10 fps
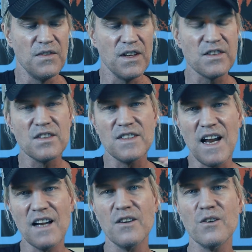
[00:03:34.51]
the
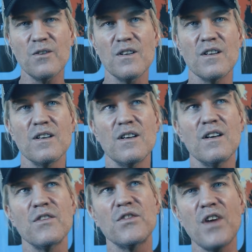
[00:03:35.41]
standard
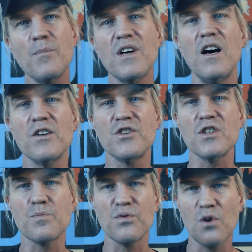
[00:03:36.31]

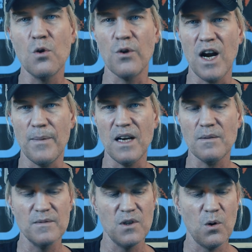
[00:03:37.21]
subconscious
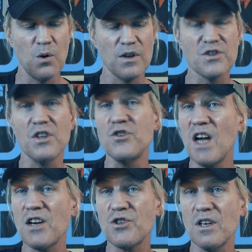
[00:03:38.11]
programming or
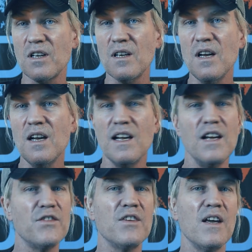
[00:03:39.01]
suggestion
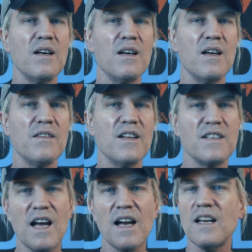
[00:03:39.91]
is that the
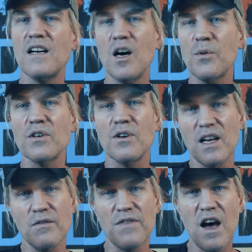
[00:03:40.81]
tech and Hubbard are
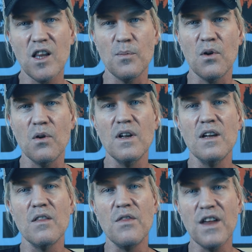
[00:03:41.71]
infallible.
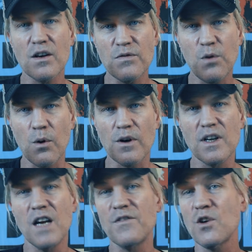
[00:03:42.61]

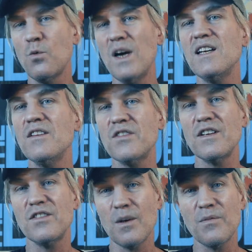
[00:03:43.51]
Therefore, if you're
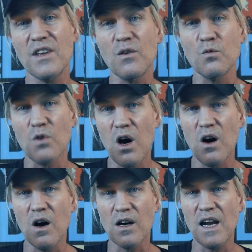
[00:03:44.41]
witnessing something
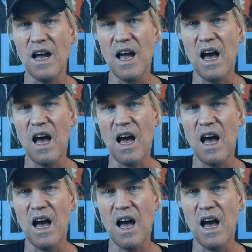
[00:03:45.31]
wrong,